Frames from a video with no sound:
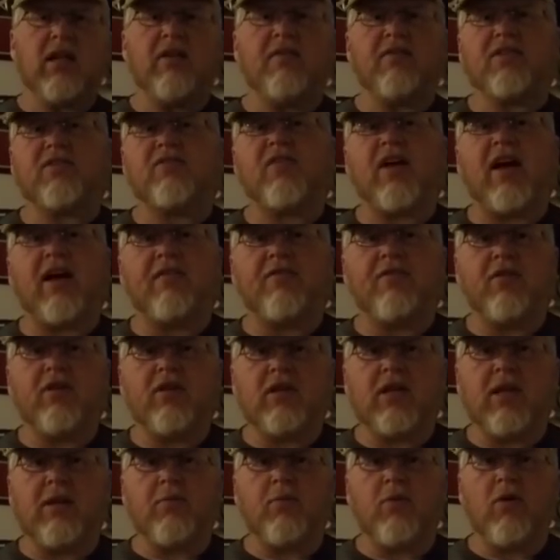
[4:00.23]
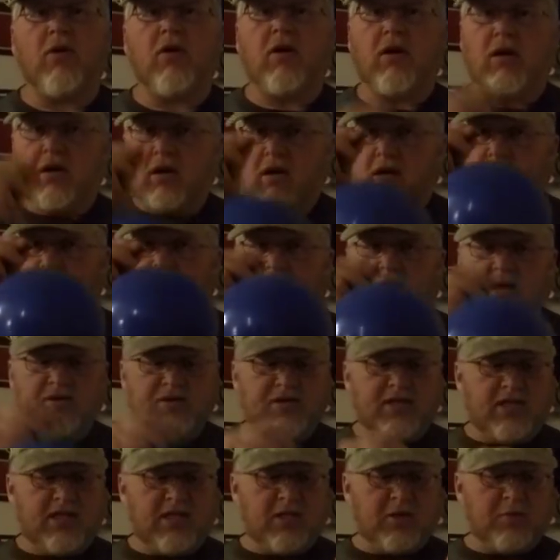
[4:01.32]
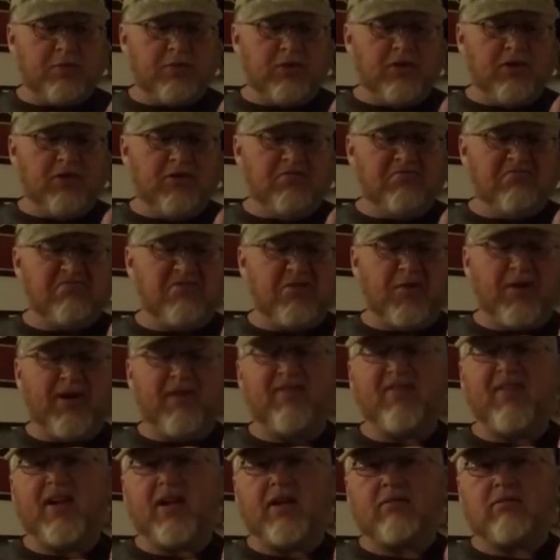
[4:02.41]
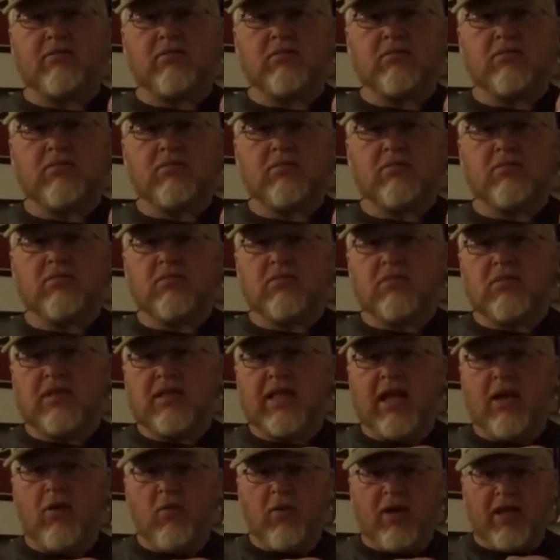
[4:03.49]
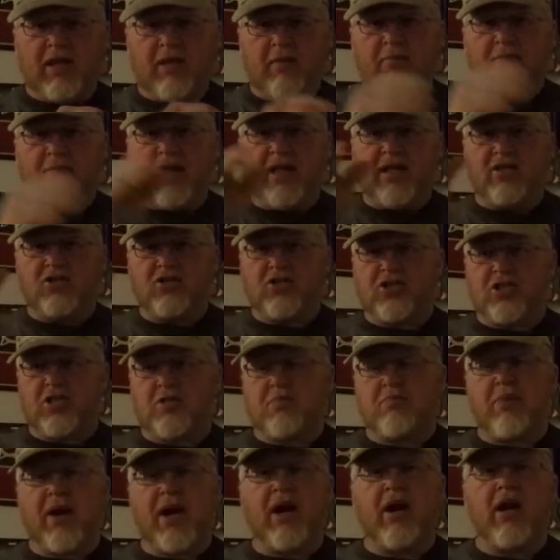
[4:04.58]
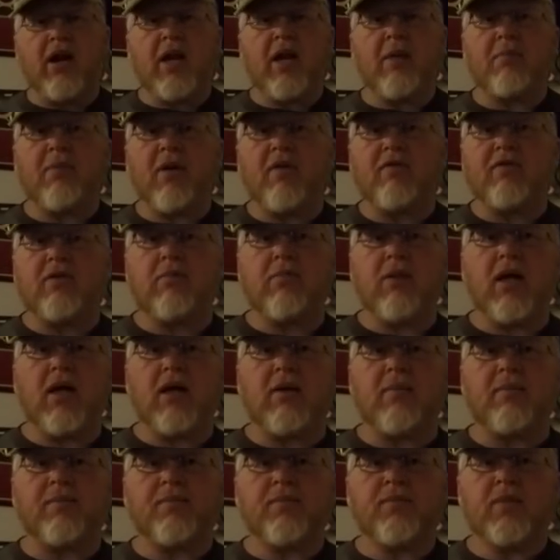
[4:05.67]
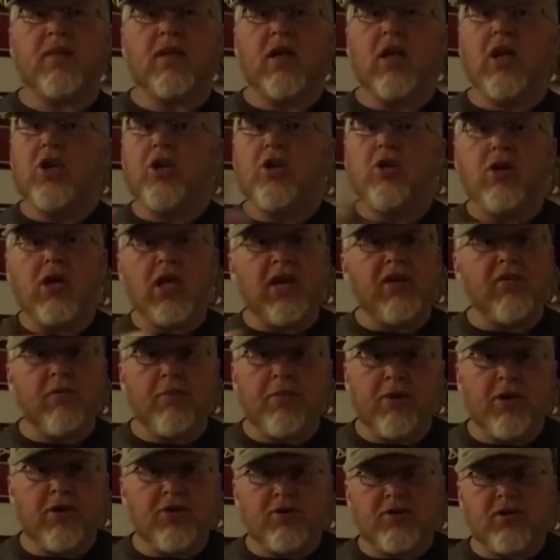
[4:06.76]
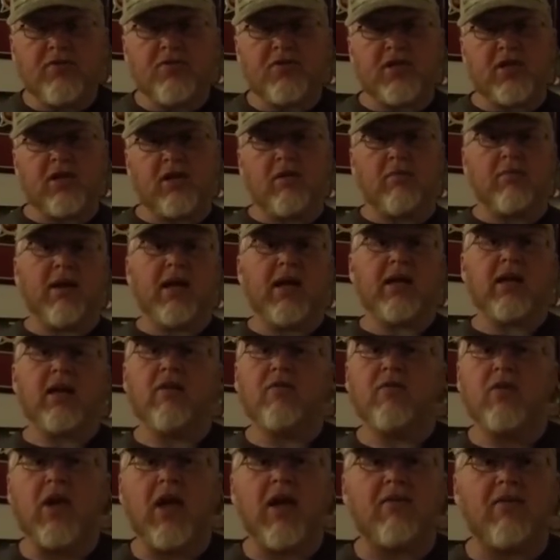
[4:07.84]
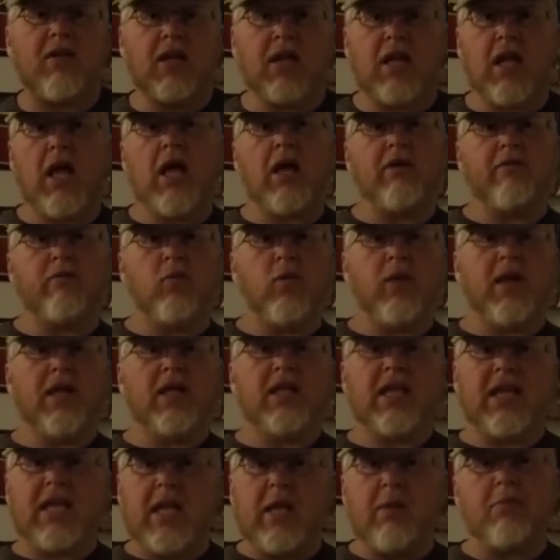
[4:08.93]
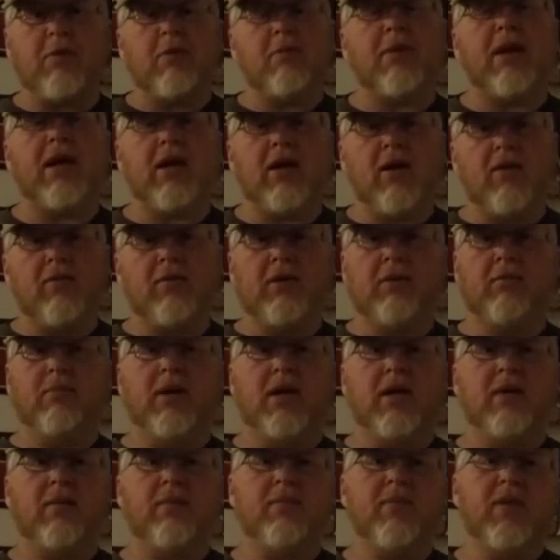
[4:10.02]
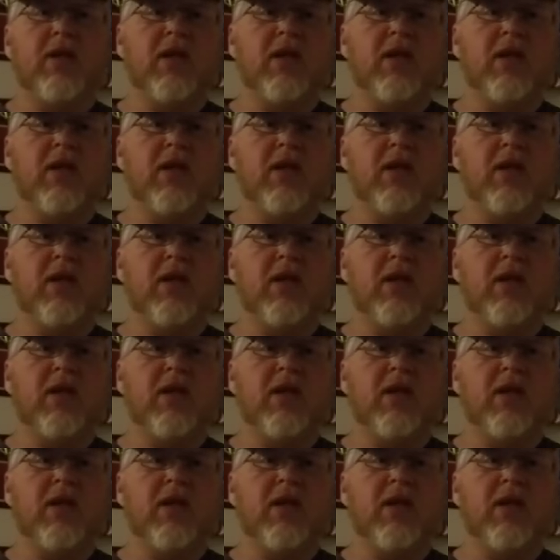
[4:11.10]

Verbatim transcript: if it's five foot deep water, I'll set this balloon three feet. That way the bait's just barely up off the bottom. You can even put a drift sinker back there if you have a lot of wind to keep your bait on the bottom.